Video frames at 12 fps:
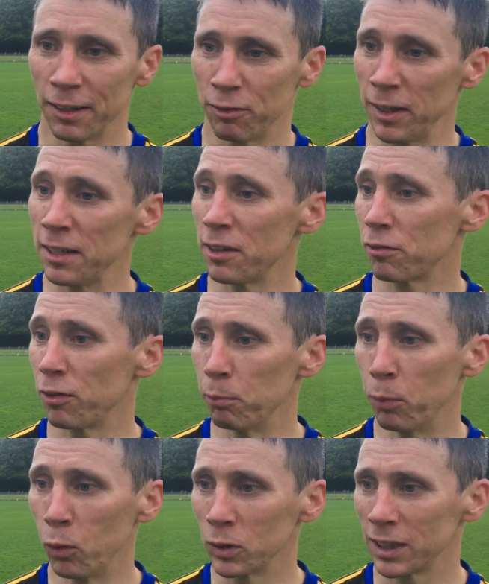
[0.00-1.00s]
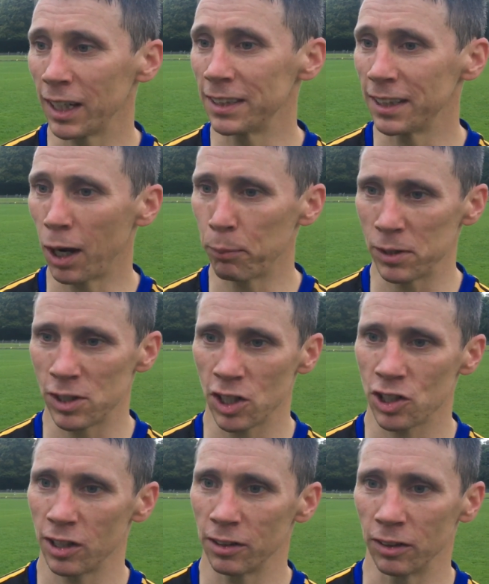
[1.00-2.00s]
either from both sides, the
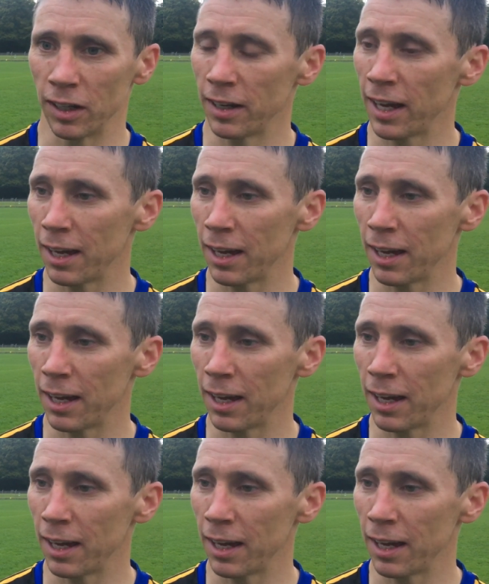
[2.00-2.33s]
opposition